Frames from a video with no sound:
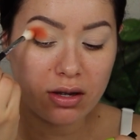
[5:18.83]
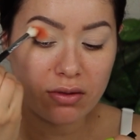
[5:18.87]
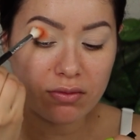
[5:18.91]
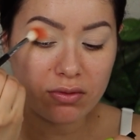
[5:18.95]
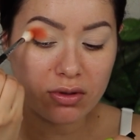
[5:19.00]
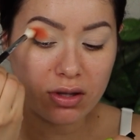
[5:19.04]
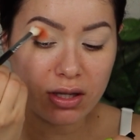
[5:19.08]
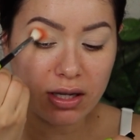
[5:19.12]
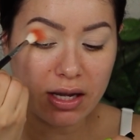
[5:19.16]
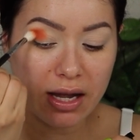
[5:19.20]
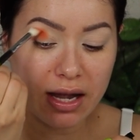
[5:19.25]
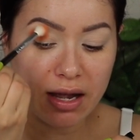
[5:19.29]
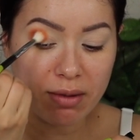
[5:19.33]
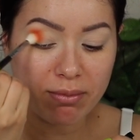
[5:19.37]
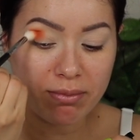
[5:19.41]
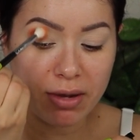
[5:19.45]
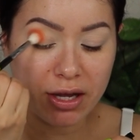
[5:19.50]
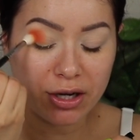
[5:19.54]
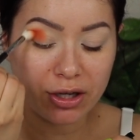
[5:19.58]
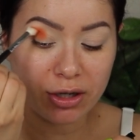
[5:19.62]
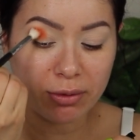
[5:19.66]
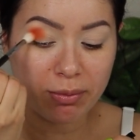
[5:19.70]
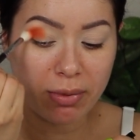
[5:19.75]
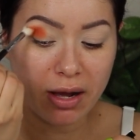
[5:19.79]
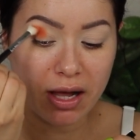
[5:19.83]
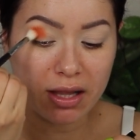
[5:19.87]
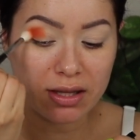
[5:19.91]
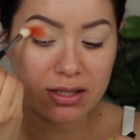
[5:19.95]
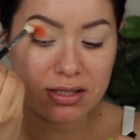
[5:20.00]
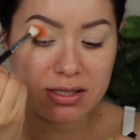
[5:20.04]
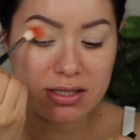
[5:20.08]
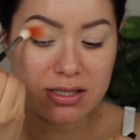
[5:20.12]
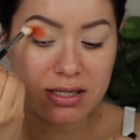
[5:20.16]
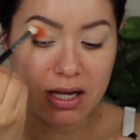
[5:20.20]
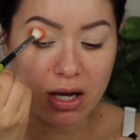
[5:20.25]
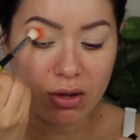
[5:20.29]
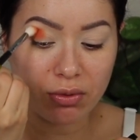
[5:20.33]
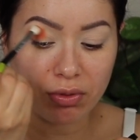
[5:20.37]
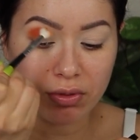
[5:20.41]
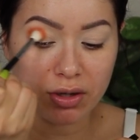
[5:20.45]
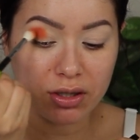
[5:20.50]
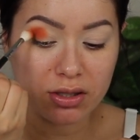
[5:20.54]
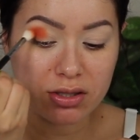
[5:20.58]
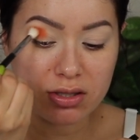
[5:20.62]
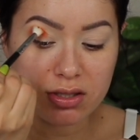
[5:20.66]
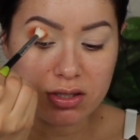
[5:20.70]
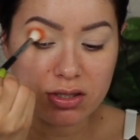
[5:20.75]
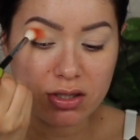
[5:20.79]
I feel like I have better palettes out
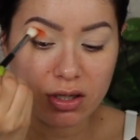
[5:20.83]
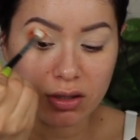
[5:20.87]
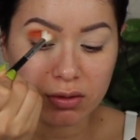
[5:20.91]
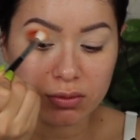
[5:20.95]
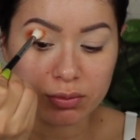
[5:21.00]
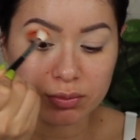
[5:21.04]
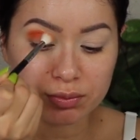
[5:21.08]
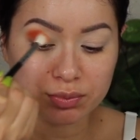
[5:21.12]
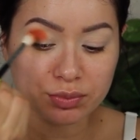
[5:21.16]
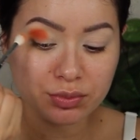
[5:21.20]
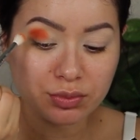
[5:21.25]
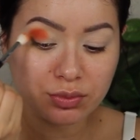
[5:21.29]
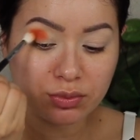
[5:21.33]
there, so